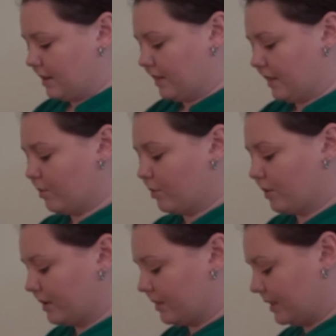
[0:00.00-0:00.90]
The
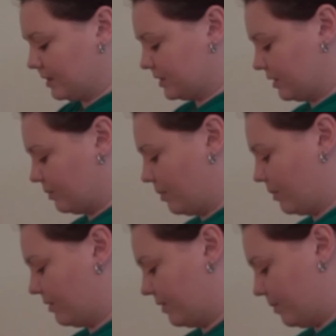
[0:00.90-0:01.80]
important things to
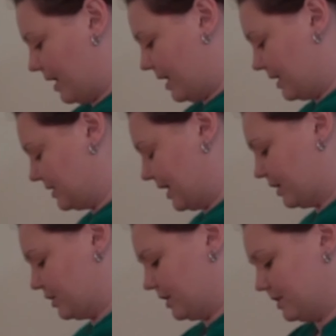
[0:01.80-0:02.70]
remember for making
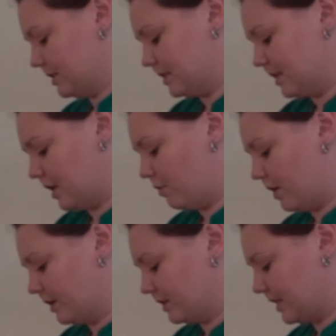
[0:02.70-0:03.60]
sections is that you
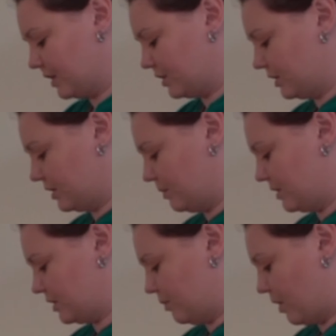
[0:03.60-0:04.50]
want your section to be
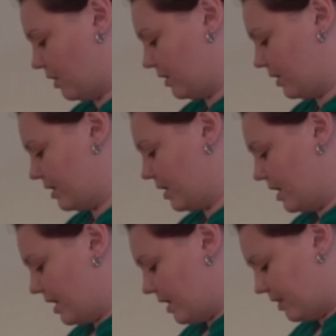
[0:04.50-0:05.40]
smaller
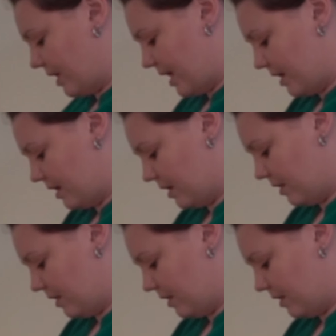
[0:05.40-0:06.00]
than